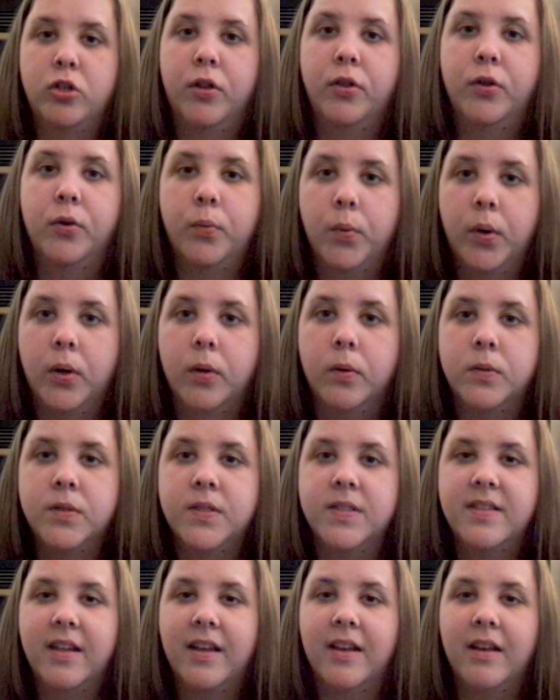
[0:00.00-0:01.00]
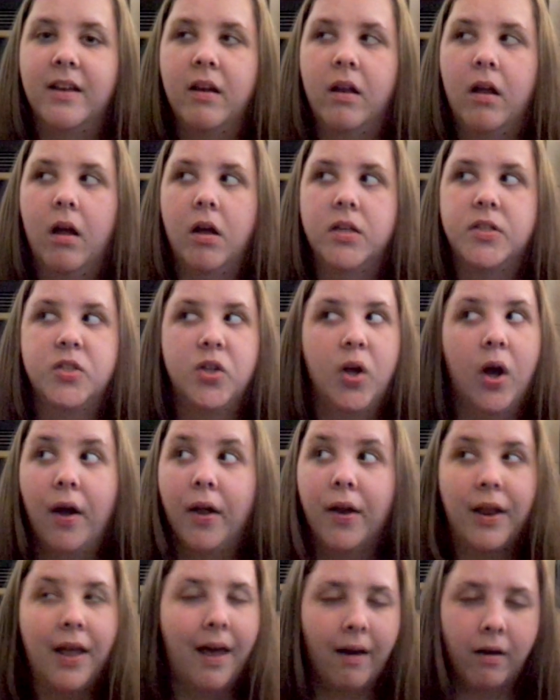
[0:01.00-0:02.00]
on the roads than a
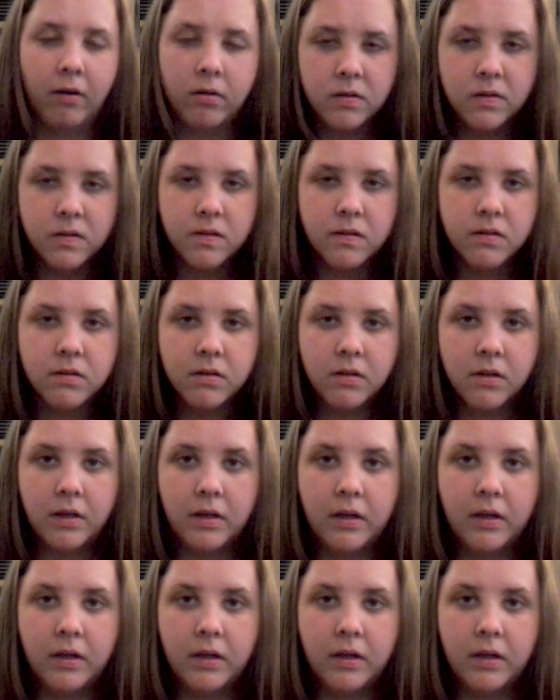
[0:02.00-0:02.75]
ton else.